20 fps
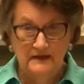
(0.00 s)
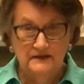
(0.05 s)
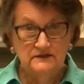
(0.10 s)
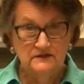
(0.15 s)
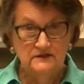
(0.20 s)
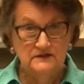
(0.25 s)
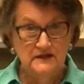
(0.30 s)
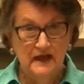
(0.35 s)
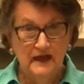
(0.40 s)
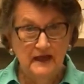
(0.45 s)

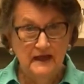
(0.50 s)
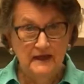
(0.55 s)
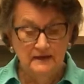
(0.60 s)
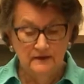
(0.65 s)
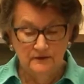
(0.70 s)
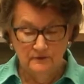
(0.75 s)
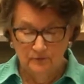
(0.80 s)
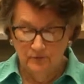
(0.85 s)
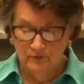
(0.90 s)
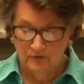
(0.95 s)

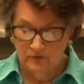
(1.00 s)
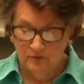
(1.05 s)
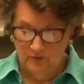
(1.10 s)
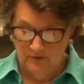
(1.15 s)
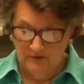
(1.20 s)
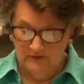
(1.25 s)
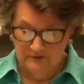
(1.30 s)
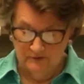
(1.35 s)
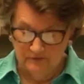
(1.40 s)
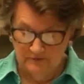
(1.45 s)
Today, we're
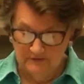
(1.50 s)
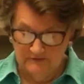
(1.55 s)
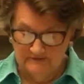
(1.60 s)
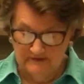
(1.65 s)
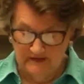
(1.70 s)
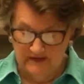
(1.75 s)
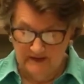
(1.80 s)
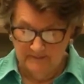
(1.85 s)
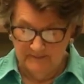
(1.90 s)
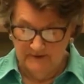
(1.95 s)
going to
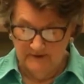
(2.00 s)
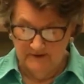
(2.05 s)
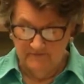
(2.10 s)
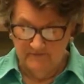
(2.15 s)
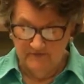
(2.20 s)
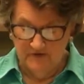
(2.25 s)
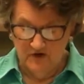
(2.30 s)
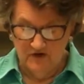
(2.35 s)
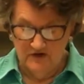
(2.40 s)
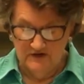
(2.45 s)
examine a
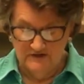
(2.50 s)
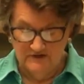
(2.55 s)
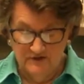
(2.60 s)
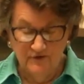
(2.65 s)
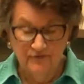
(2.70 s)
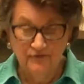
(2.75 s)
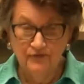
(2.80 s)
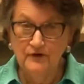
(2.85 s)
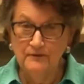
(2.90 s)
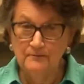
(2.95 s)
very
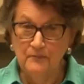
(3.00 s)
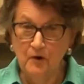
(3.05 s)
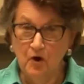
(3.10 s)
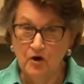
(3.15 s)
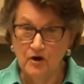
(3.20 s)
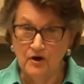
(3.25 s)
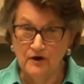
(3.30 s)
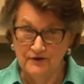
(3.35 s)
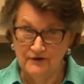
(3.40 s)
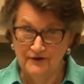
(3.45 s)
different
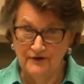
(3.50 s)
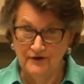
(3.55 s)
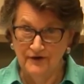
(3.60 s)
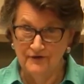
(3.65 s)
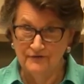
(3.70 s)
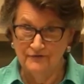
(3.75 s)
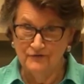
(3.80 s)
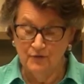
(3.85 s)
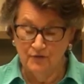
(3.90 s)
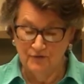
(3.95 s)
part
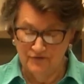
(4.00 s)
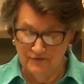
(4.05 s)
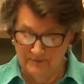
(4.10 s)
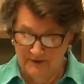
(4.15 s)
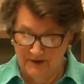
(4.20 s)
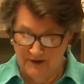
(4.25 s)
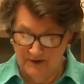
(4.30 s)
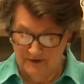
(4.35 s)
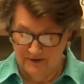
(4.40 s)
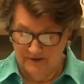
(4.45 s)
of North
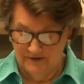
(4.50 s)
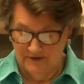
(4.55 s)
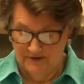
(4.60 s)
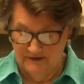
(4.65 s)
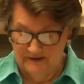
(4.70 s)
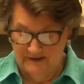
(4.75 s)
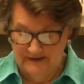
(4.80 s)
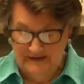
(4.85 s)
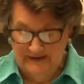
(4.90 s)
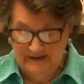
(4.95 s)
America,
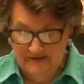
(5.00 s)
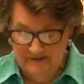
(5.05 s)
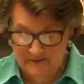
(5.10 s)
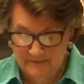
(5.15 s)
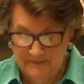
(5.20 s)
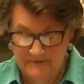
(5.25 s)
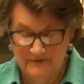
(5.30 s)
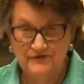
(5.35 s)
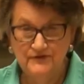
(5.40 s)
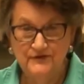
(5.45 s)
the
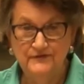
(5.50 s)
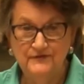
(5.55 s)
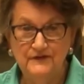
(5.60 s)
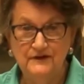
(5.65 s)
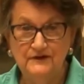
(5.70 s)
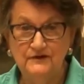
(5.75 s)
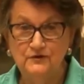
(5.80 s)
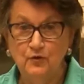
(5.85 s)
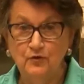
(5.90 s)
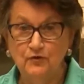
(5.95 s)

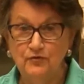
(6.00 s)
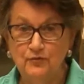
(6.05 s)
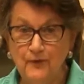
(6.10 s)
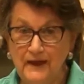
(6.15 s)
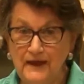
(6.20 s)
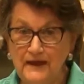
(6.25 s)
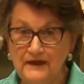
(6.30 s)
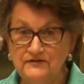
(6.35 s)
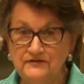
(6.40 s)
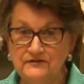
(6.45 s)
Pacific
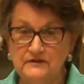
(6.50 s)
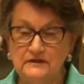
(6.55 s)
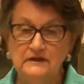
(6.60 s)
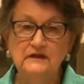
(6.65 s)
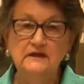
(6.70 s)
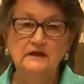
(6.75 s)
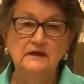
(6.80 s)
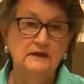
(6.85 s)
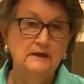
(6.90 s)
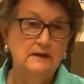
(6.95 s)
Northwest,
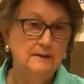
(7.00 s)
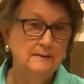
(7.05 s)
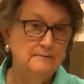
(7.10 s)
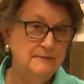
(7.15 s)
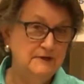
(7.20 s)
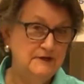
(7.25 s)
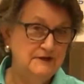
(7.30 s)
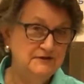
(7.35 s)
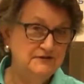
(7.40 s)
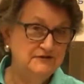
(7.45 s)

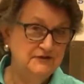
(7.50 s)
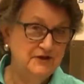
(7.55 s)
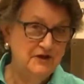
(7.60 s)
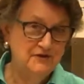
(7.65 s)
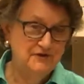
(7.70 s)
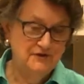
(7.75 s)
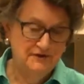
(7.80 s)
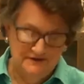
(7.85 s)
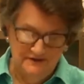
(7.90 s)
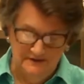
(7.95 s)

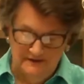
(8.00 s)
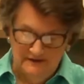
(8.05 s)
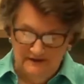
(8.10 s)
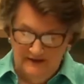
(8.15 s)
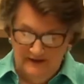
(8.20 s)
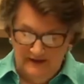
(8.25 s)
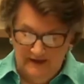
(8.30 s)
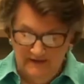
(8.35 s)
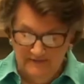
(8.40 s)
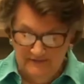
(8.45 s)
Minnesota,
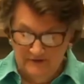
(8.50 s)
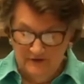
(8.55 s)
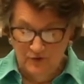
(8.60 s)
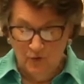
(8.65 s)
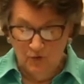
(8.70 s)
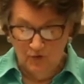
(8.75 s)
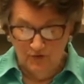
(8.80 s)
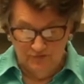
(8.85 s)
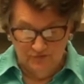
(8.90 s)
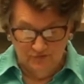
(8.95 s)
and the
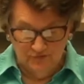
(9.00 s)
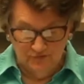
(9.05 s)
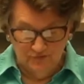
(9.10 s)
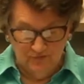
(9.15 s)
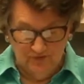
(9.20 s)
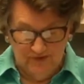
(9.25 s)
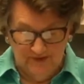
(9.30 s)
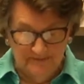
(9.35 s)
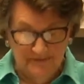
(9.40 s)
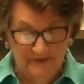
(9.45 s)
Northern
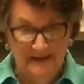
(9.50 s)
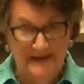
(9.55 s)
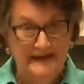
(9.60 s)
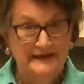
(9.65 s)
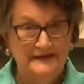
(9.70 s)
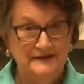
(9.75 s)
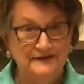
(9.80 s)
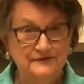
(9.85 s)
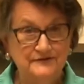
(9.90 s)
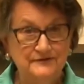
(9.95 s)
Great
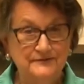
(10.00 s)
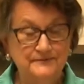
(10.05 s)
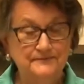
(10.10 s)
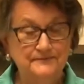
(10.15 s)
Plains.